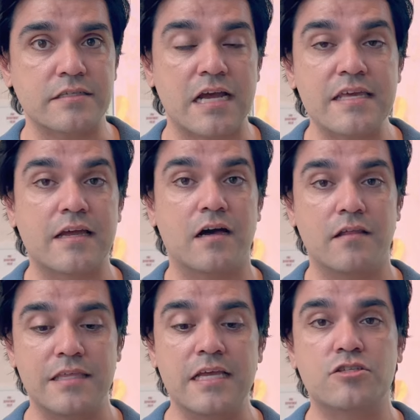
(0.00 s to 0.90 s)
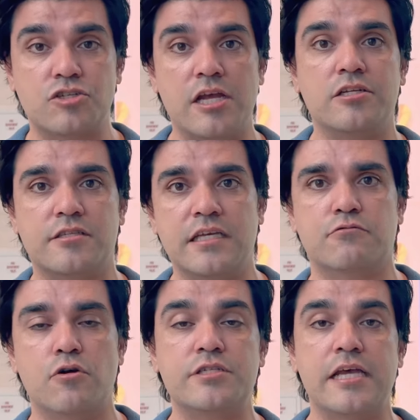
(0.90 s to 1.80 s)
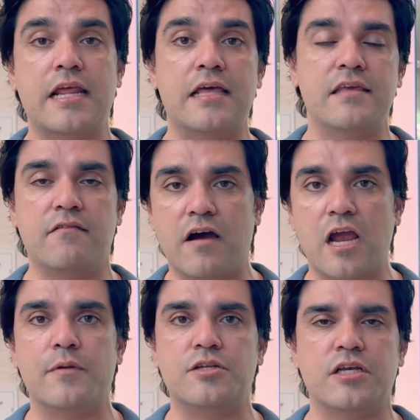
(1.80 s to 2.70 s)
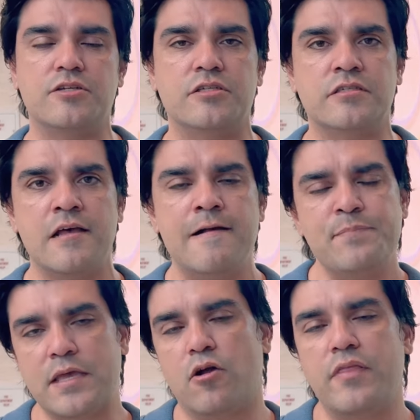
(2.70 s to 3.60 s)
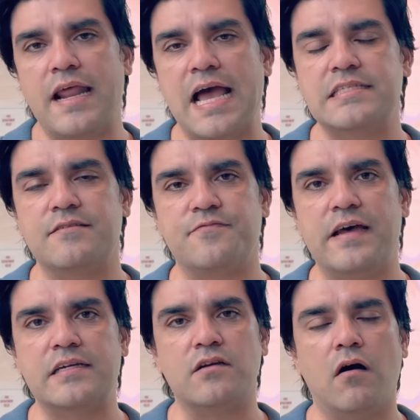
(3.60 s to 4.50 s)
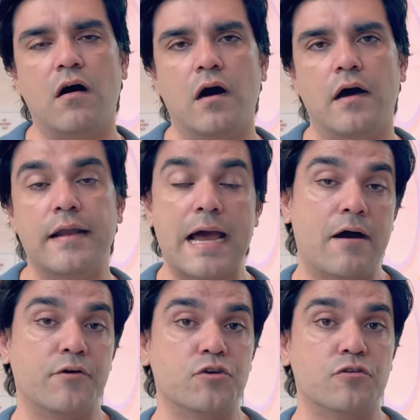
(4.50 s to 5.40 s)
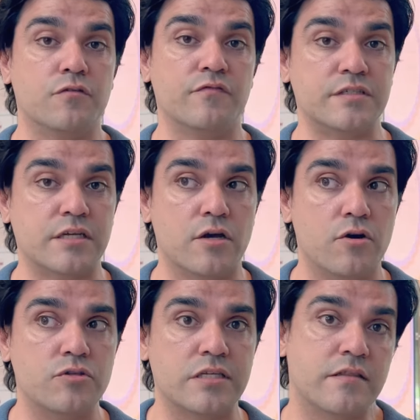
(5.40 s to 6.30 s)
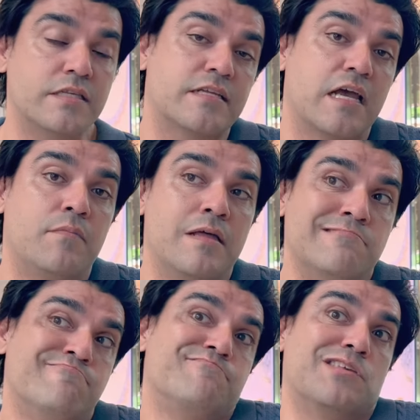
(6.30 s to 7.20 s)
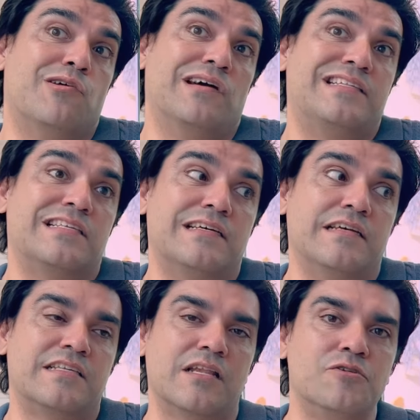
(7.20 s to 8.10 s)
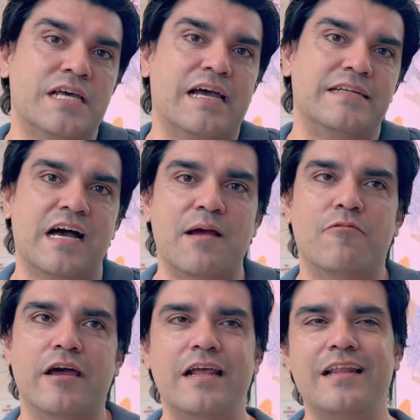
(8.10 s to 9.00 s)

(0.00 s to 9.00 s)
I think things change, things rotate, and the environment changes, and all that has an effect on how your visit goes. And this time, you know, it's a low tide time, right?